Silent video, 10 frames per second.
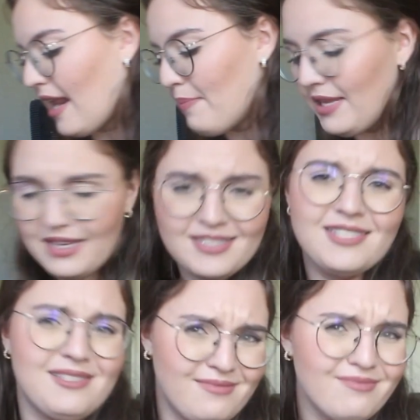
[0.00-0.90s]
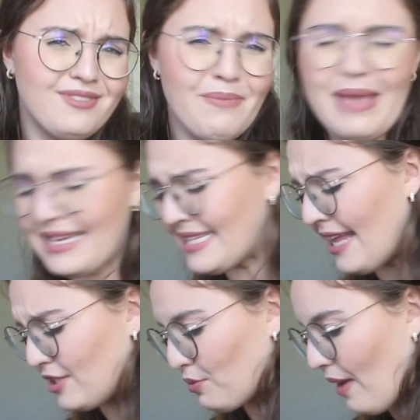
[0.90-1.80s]
I mean, it's makes
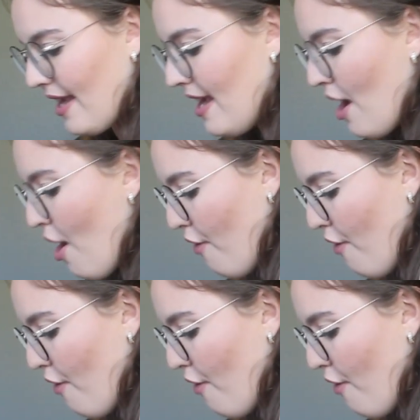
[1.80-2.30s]
sense, right?